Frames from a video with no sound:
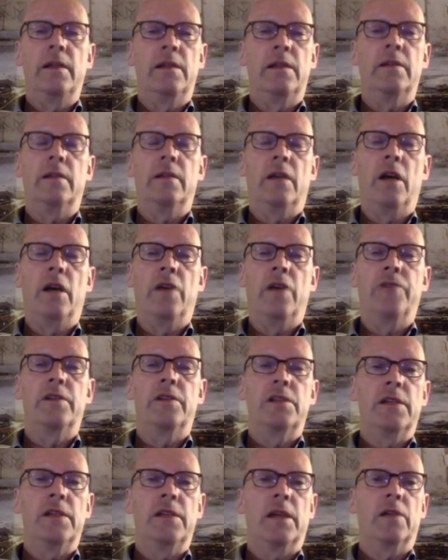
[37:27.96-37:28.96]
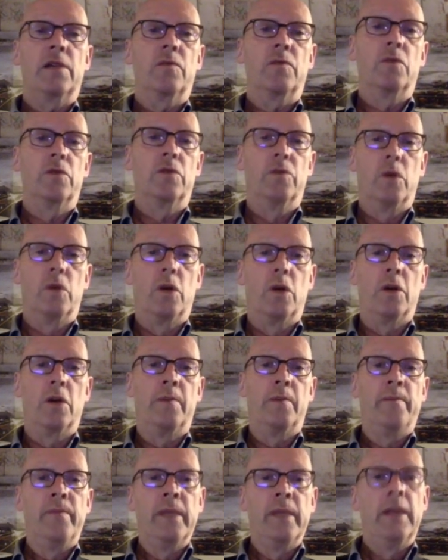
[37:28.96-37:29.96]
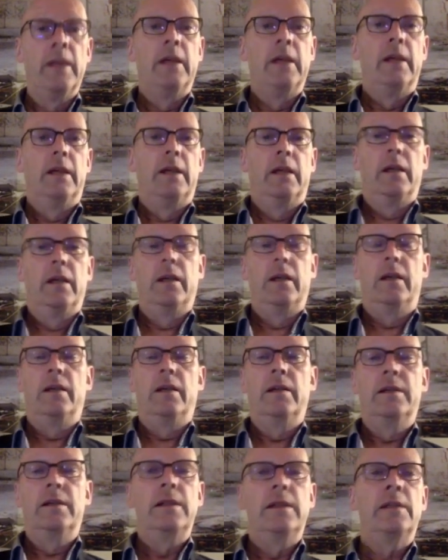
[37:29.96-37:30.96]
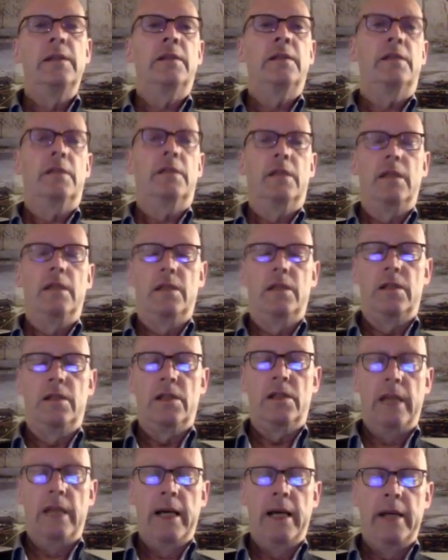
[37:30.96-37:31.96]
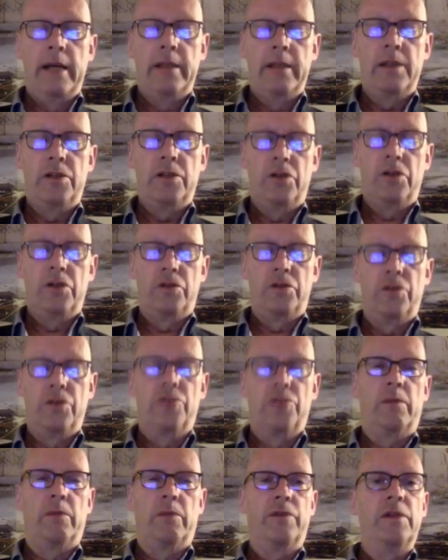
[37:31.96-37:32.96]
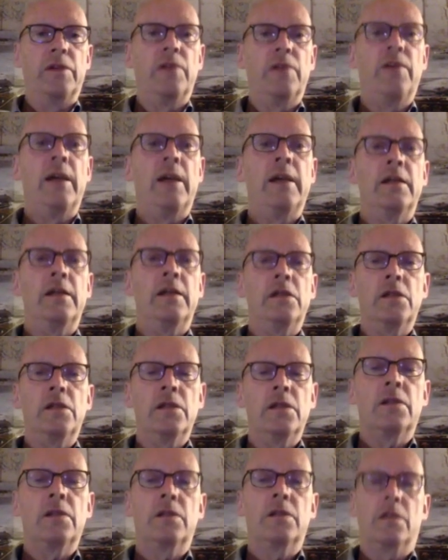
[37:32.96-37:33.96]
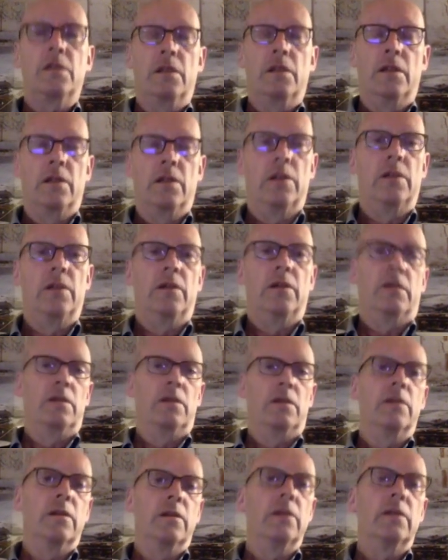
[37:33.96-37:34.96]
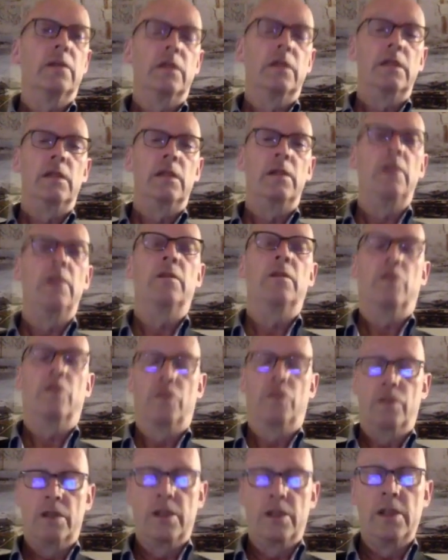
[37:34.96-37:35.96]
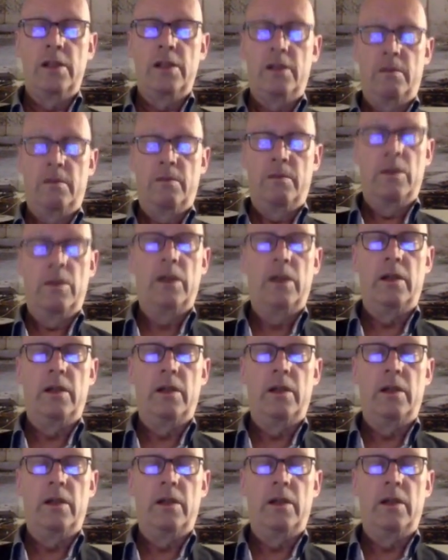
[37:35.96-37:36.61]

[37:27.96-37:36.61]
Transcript: and after the Second World War. This is a slide that shows you some of the advantages. The system